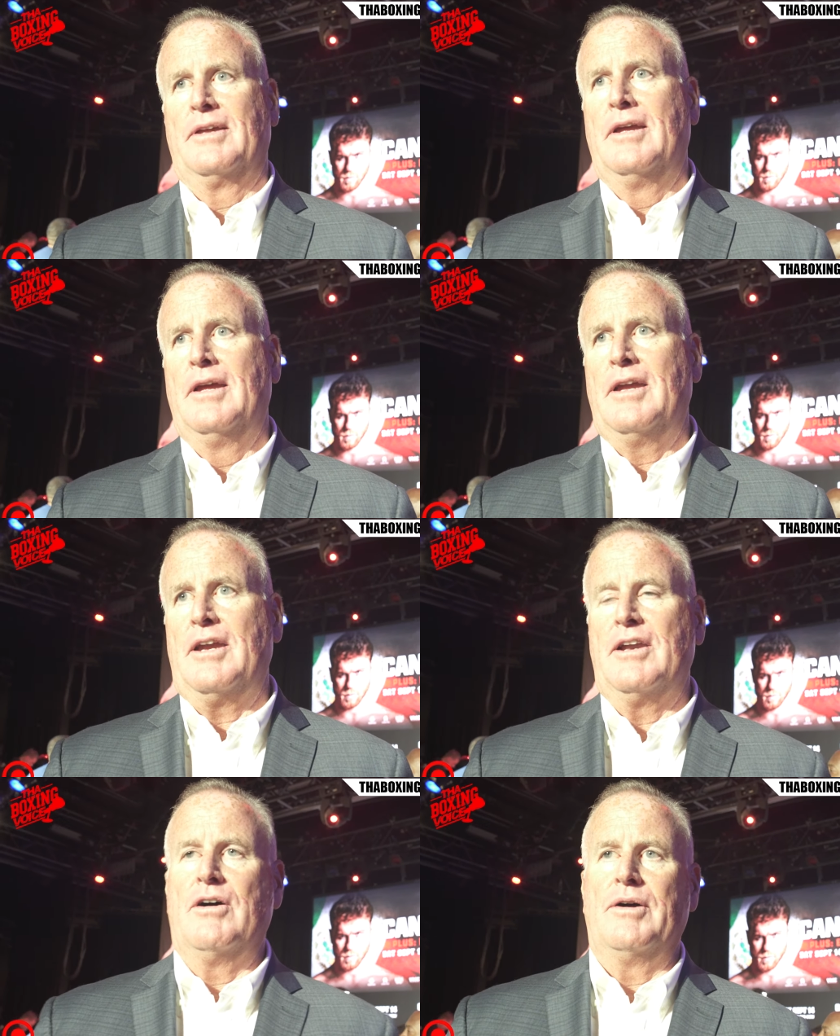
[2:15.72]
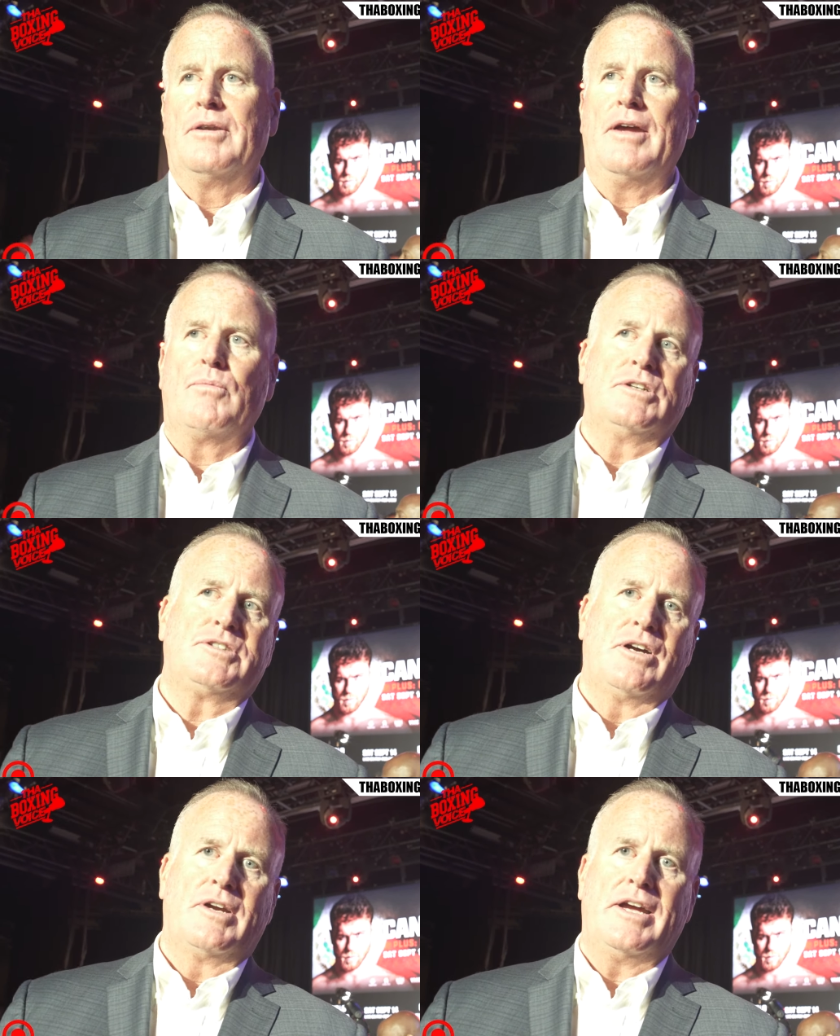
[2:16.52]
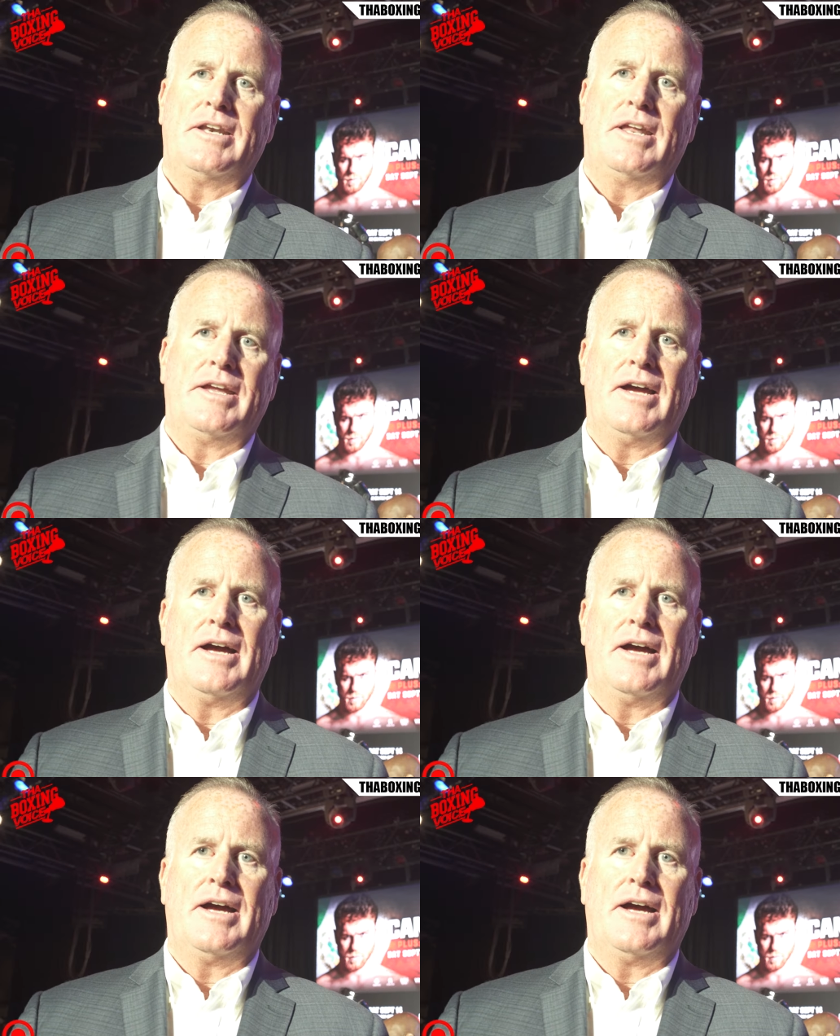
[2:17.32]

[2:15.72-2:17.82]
Speaker 1: mm-hmm. you know, and, and, we're still getting the.